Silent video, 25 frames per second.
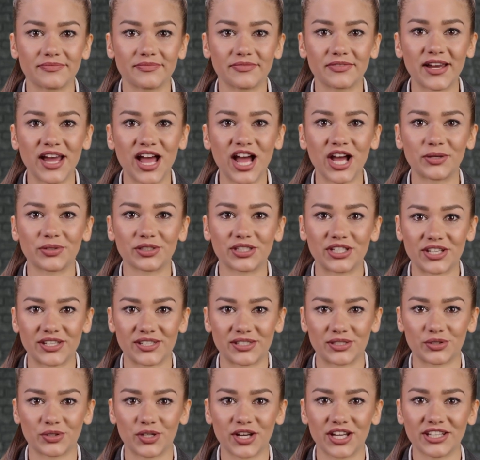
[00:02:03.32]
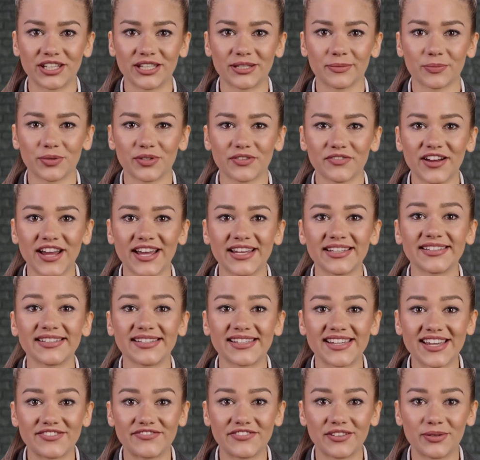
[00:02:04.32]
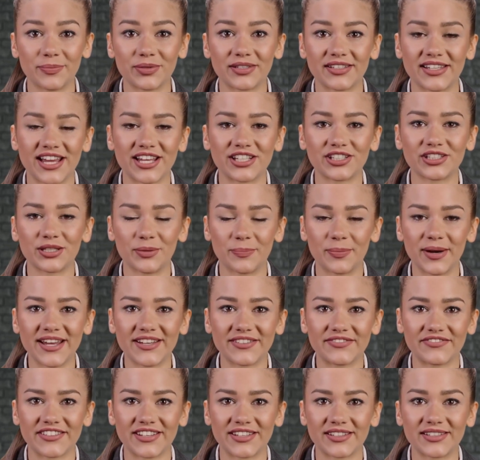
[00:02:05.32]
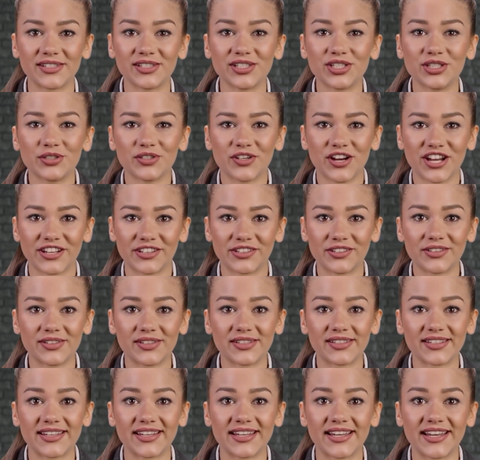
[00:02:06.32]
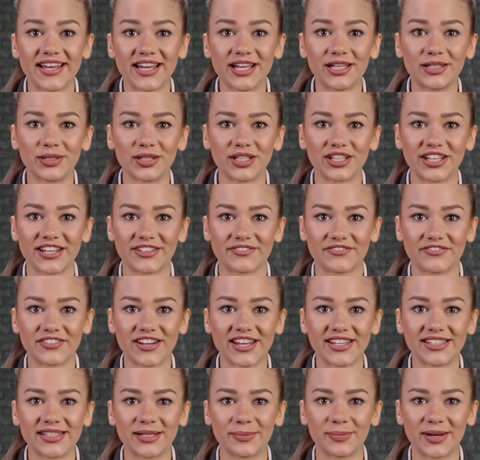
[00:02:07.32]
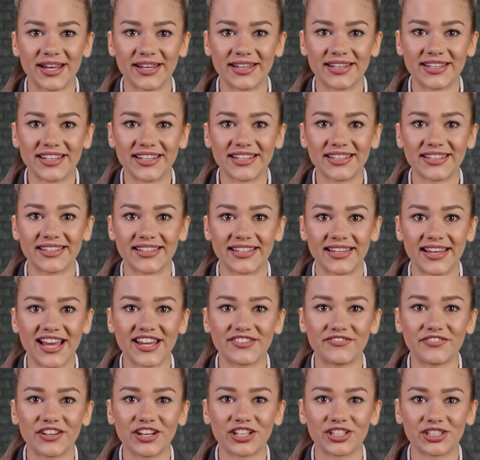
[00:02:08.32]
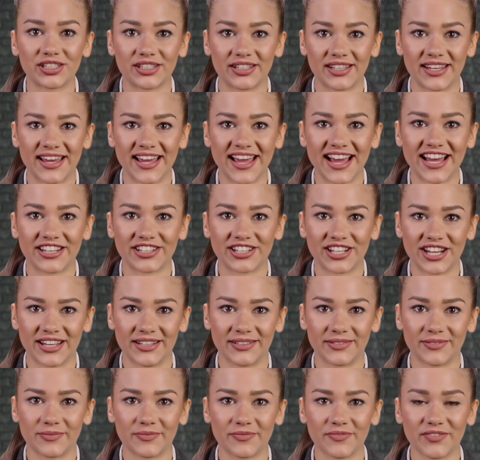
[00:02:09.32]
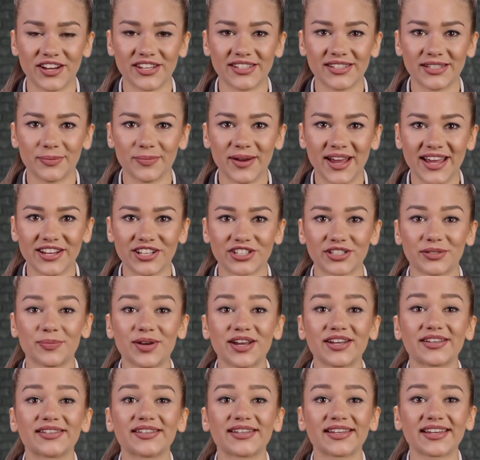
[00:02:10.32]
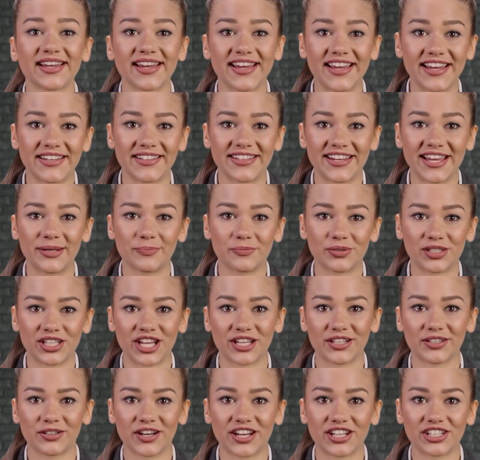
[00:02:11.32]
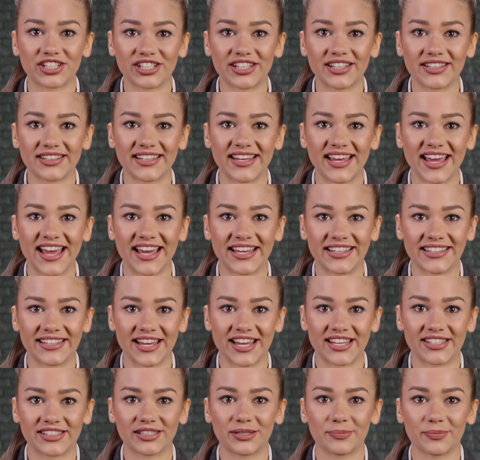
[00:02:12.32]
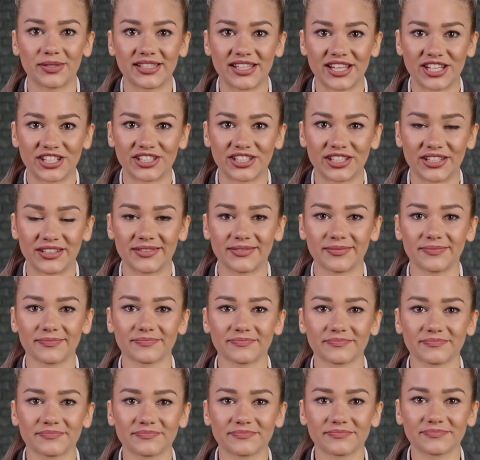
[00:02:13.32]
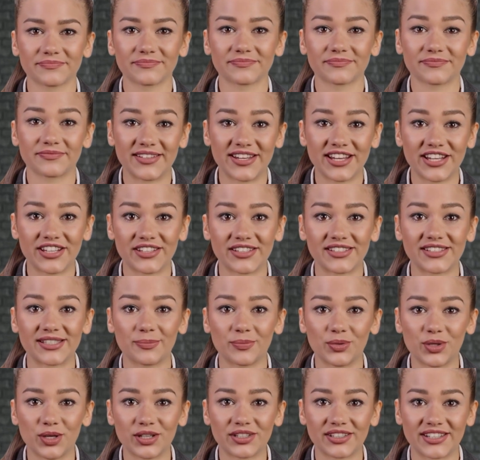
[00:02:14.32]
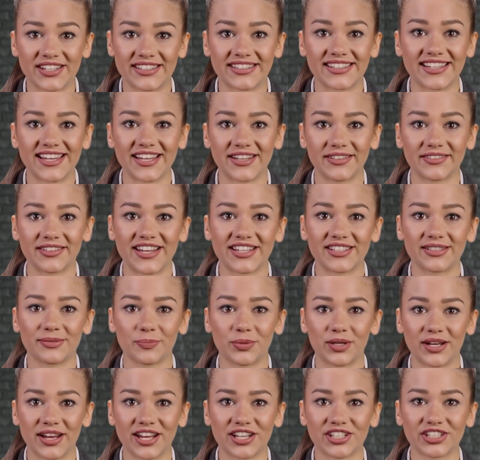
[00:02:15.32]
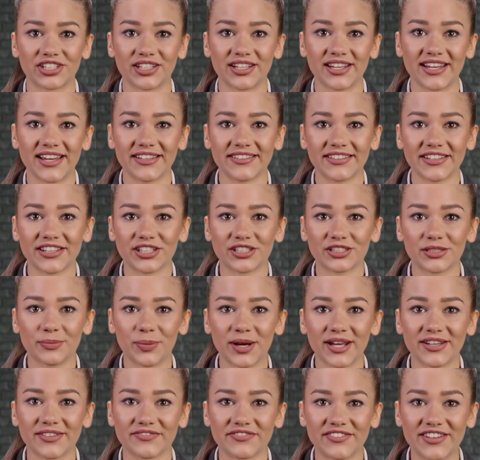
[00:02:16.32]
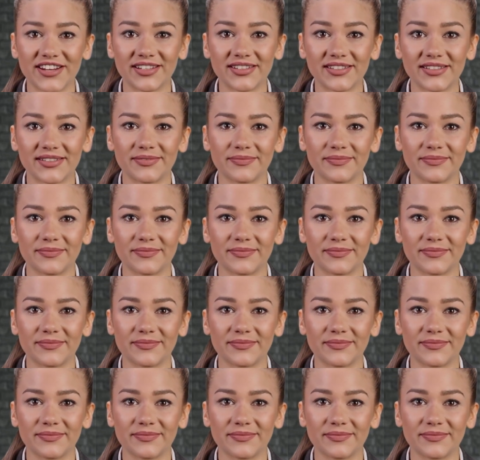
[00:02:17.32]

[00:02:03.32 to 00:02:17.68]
Options trading provides several potential benefits to traders, including flexibility, leverage, hedging, risk management, income generation, and customization. Here is a more detailed explanation of each benefit.